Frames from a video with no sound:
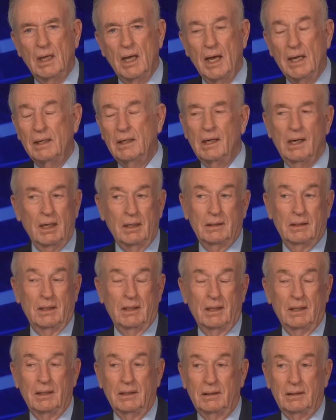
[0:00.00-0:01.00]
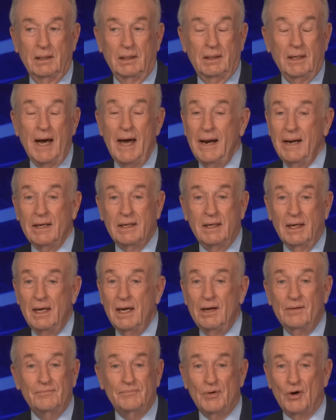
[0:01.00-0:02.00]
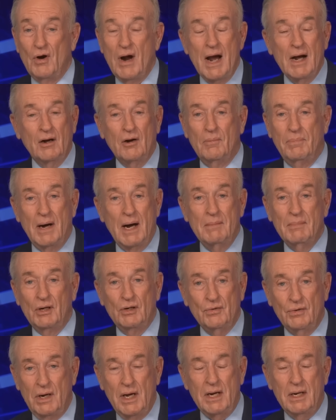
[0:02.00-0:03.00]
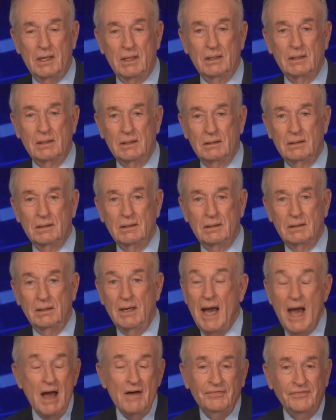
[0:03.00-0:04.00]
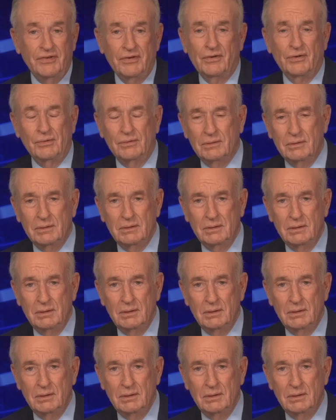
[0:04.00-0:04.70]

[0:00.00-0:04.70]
And uh, you got to give Barack Obama credit. You have to.